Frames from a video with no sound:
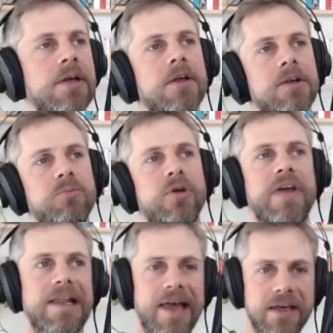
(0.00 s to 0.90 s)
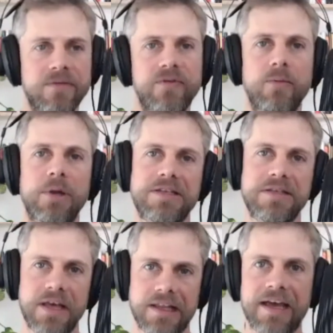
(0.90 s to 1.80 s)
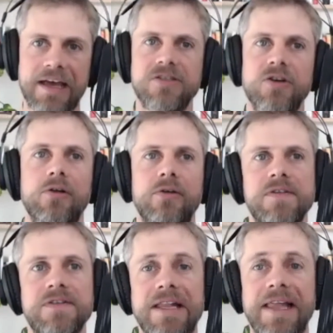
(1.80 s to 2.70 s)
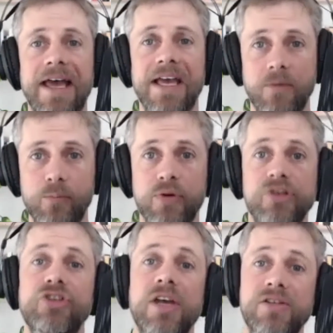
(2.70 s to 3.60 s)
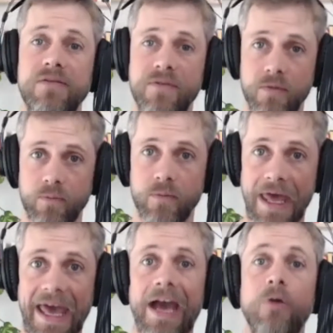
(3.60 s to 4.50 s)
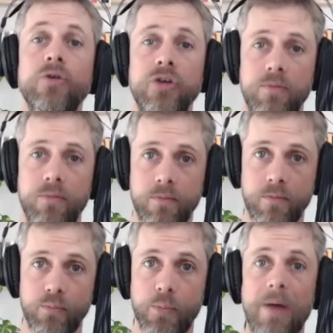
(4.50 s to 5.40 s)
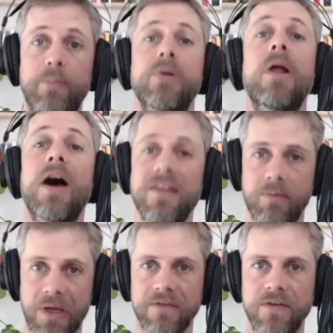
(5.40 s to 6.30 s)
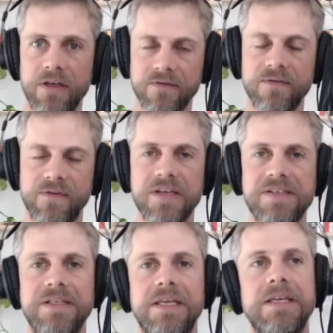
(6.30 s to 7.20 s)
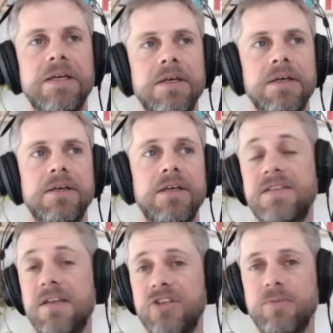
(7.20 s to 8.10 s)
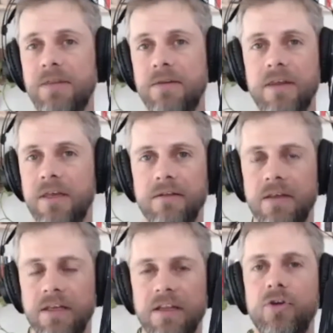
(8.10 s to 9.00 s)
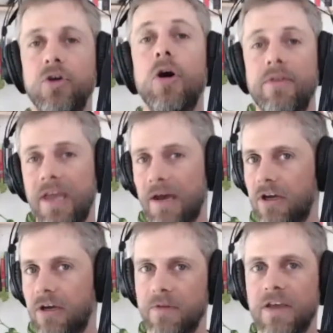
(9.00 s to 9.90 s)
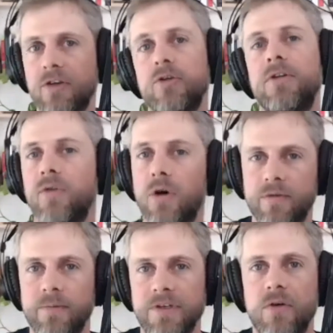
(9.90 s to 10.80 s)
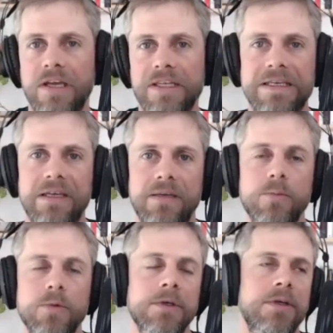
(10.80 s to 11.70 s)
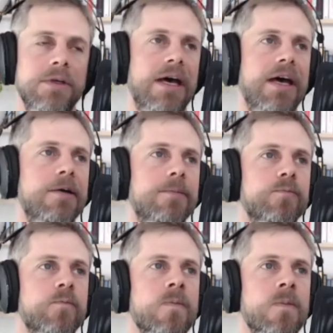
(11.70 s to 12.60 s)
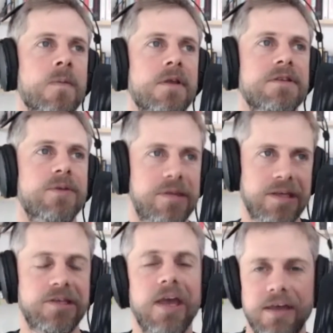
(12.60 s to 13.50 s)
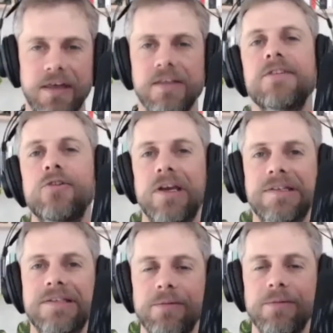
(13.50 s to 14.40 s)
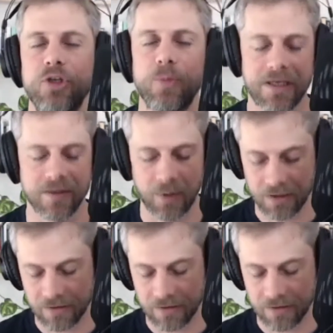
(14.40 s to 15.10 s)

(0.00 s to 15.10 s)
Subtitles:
But that lack of humility, that lack of tolerance, that lack of appreciation for how you apply the benefit of diversity essentially meant that they never got the outcome that they could have got from this great team. So I think, yeah, it's a great statement you make about